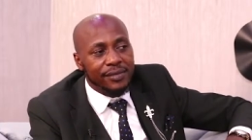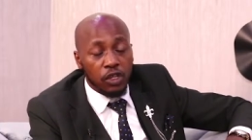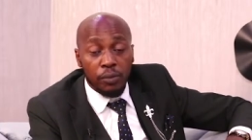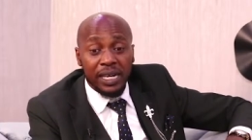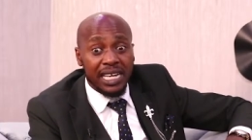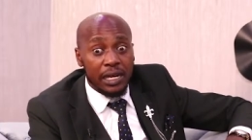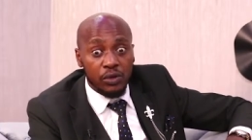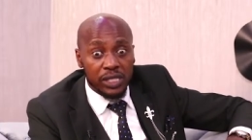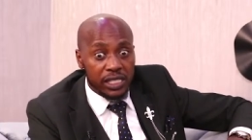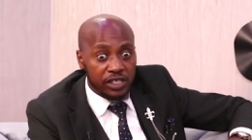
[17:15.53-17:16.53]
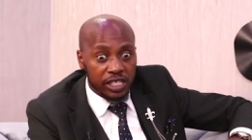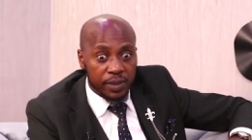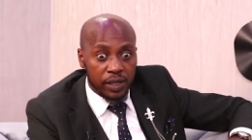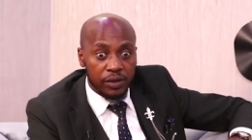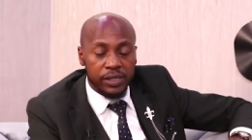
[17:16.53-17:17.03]
Your man can lose interest
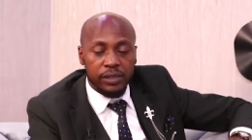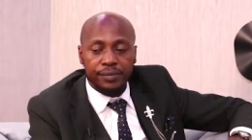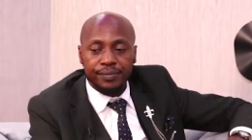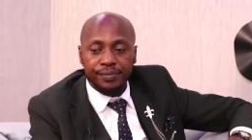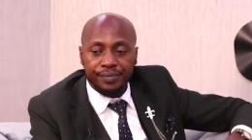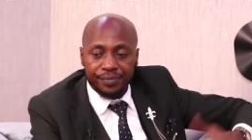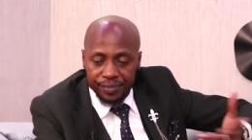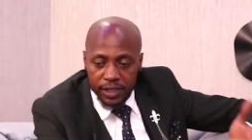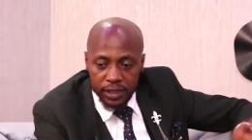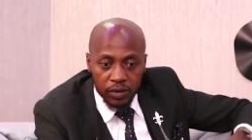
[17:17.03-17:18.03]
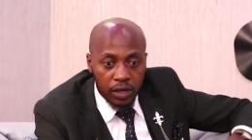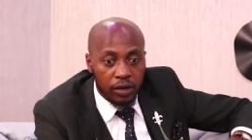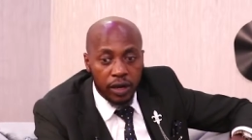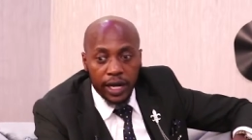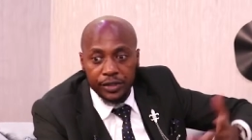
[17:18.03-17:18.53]
because you are no
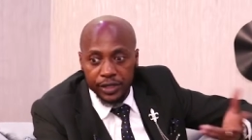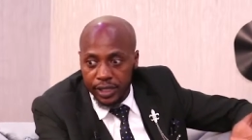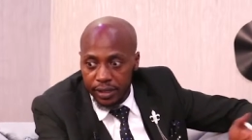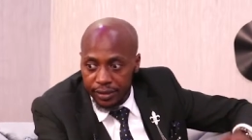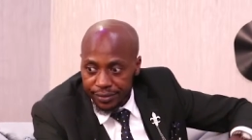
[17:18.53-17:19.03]
longer interesting.